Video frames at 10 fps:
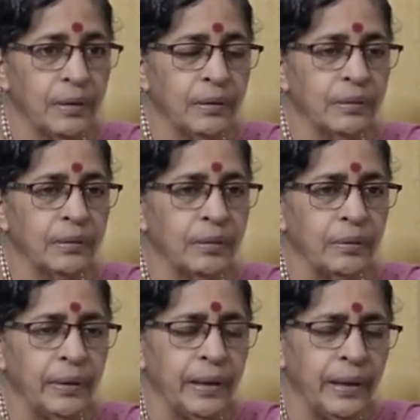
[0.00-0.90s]

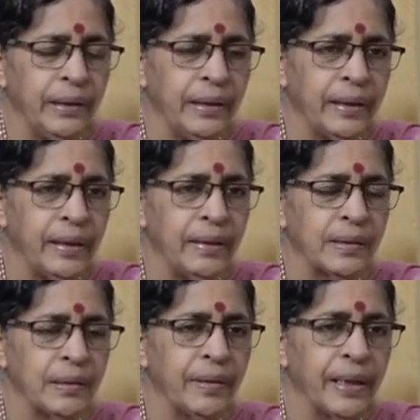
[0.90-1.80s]
So in the
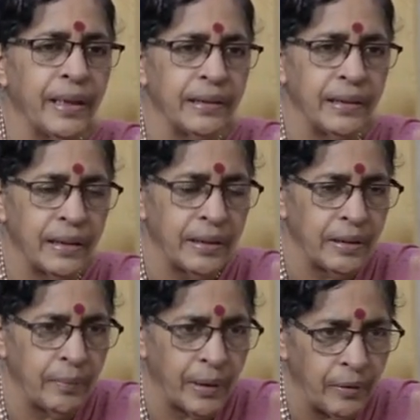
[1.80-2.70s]
case of
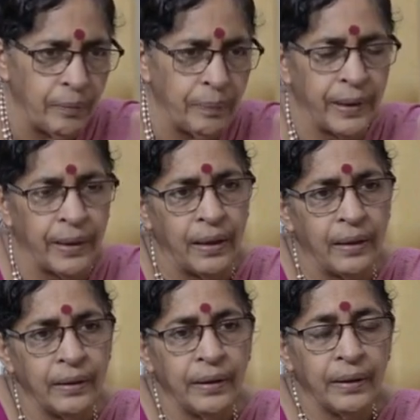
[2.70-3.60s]
degenerative myopia,
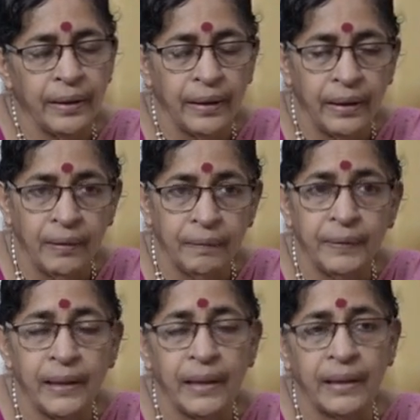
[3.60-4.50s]
if
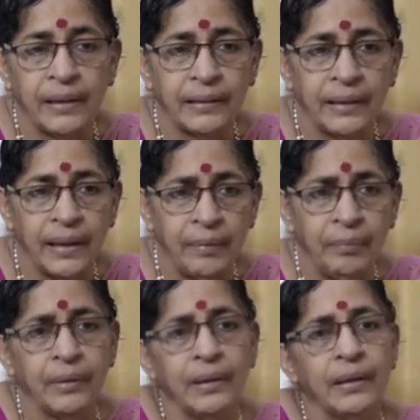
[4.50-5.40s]
there is
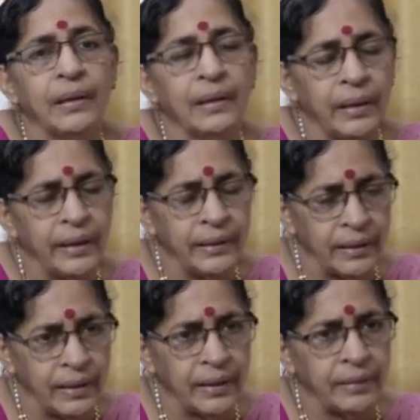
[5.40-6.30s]
a
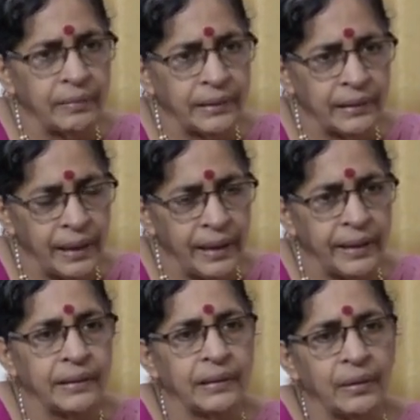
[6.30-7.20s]
degenerative
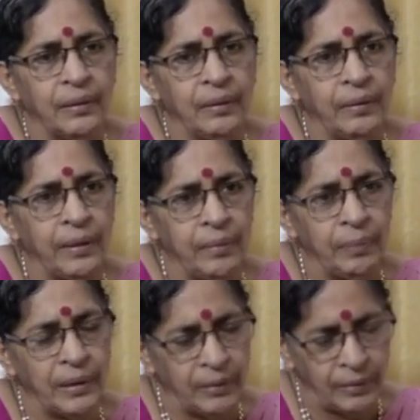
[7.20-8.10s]
change or a
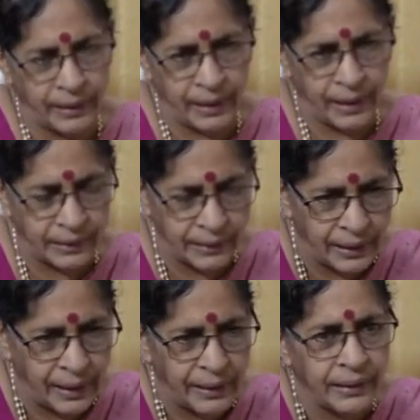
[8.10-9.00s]
pathological
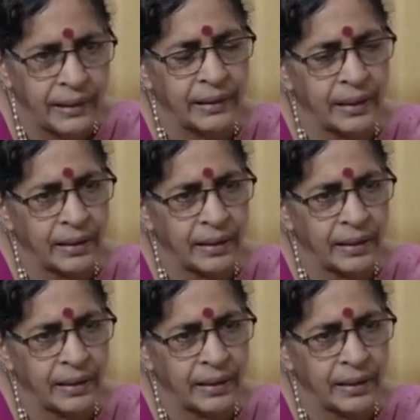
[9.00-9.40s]
change in the